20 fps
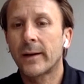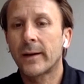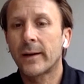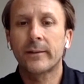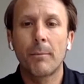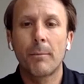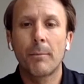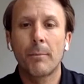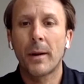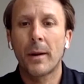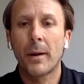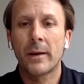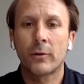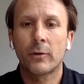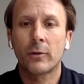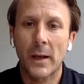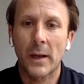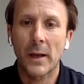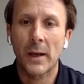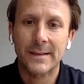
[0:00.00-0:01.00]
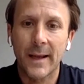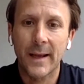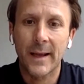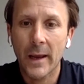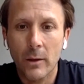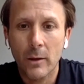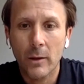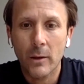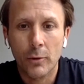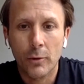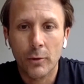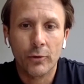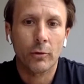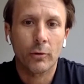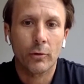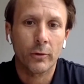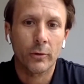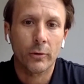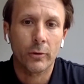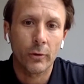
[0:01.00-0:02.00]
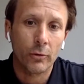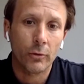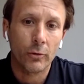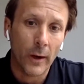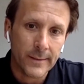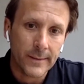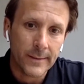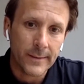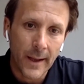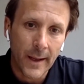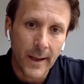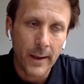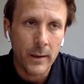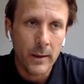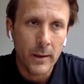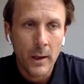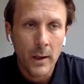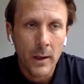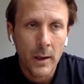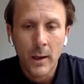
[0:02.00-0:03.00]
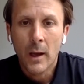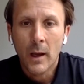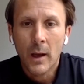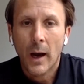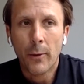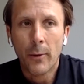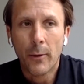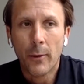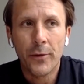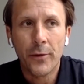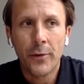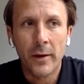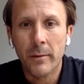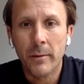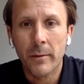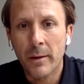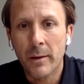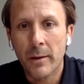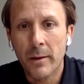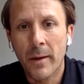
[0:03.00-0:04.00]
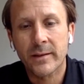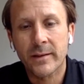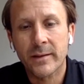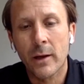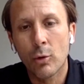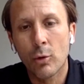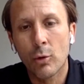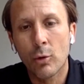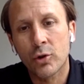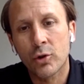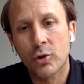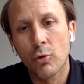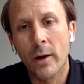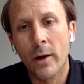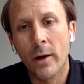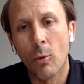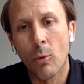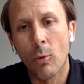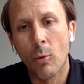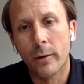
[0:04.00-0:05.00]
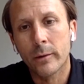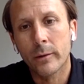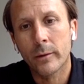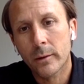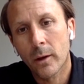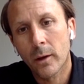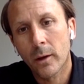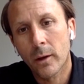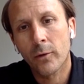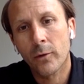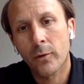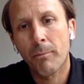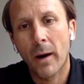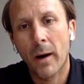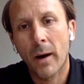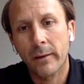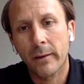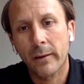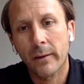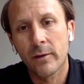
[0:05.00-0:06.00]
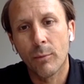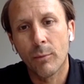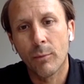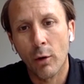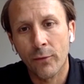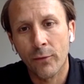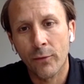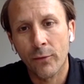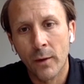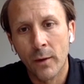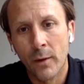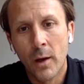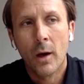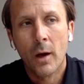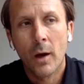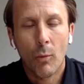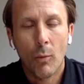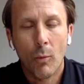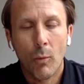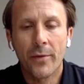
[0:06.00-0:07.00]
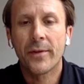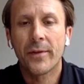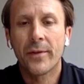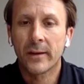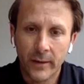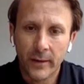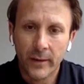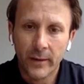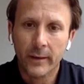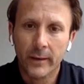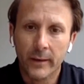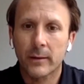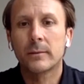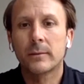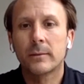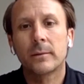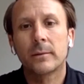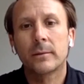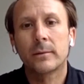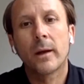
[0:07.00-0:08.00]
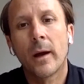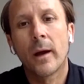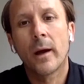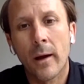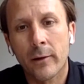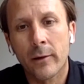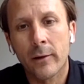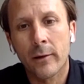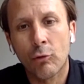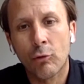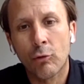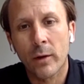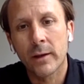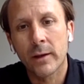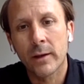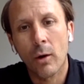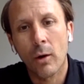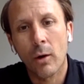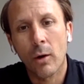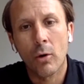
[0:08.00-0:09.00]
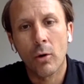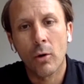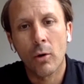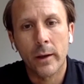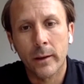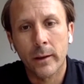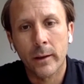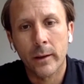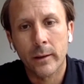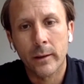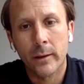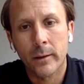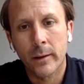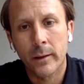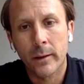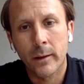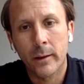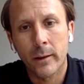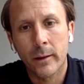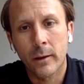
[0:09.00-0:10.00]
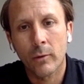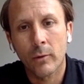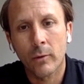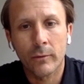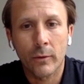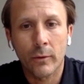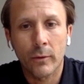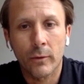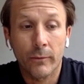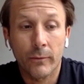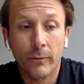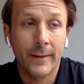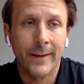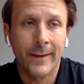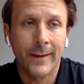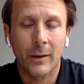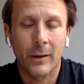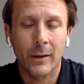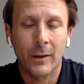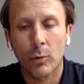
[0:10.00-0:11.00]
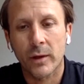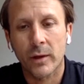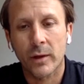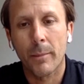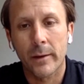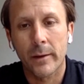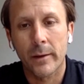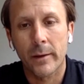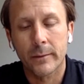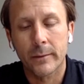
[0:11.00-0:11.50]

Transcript: if certain player is going to stay or is not going to stay, I don't think it makes any good to anyone of the parts involved when things get dragging along and not finding out what's